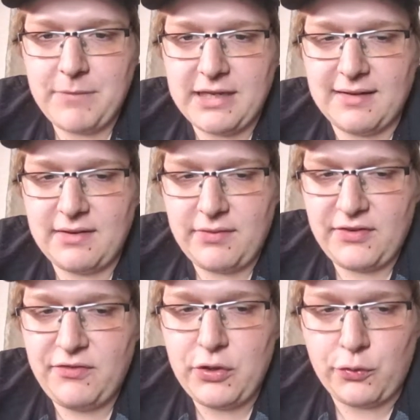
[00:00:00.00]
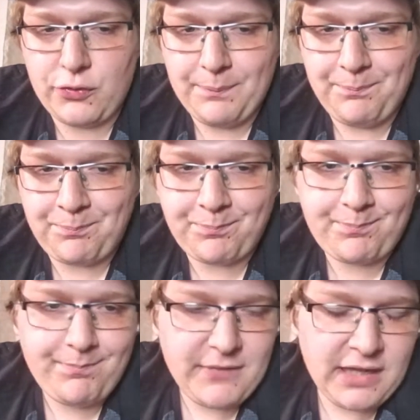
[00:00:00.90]
because of his views.
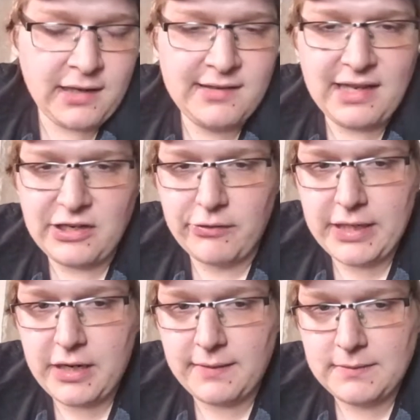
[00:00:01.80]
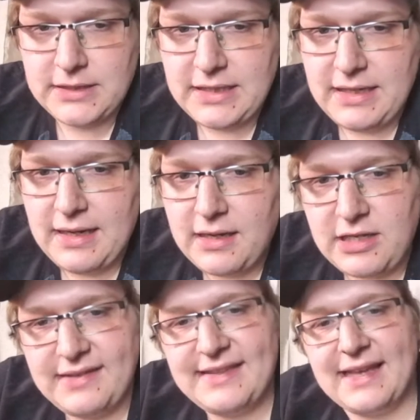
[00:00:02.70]
Continuing here,
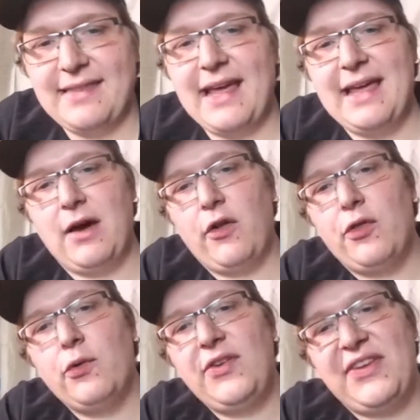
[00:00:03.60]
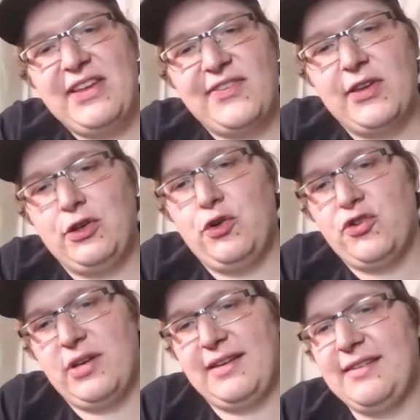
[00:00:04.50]
he said that although his
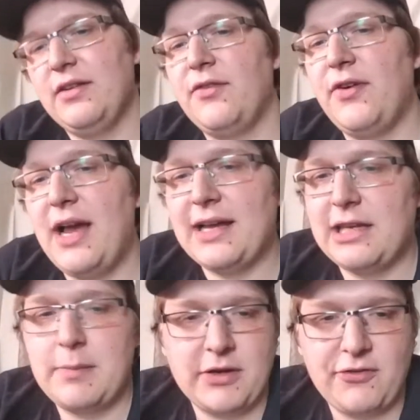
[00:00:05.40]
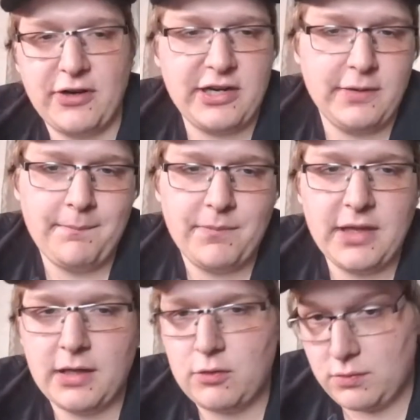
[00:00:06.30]
institution has stood for academic freedom,
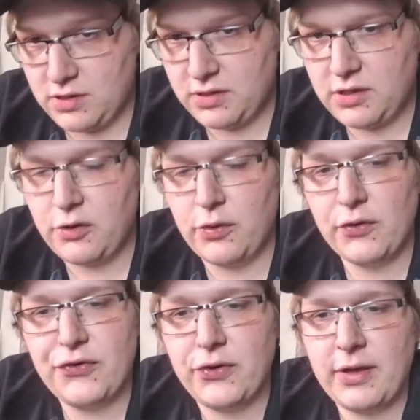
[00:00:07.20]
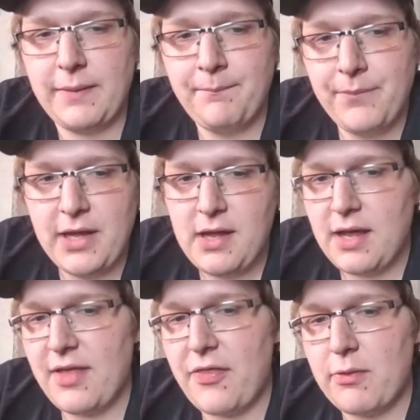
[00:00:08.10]
kudos to them,
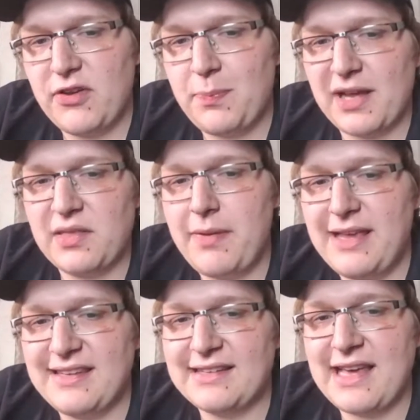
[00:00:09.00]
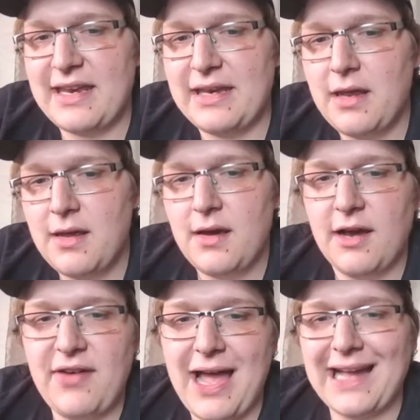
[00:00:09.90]
and that they respect the basic tenet
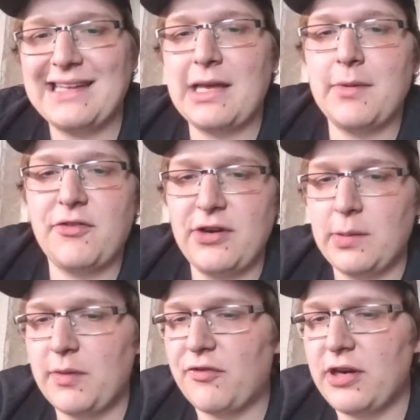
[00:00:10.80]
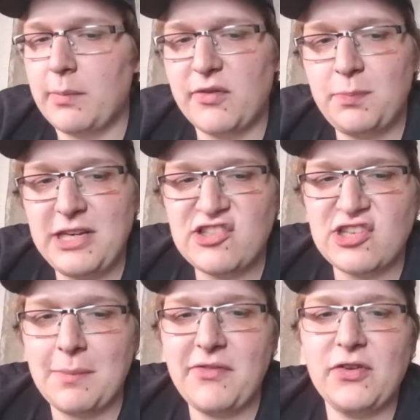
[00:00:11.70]
of academic freedom and freedom of speech,
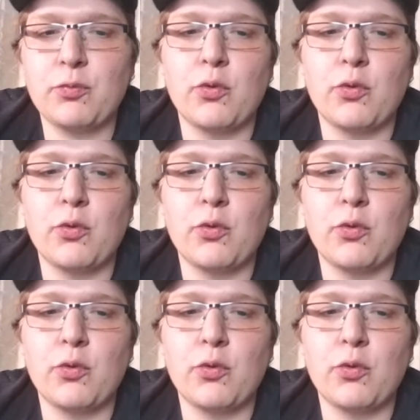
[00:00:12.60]
some of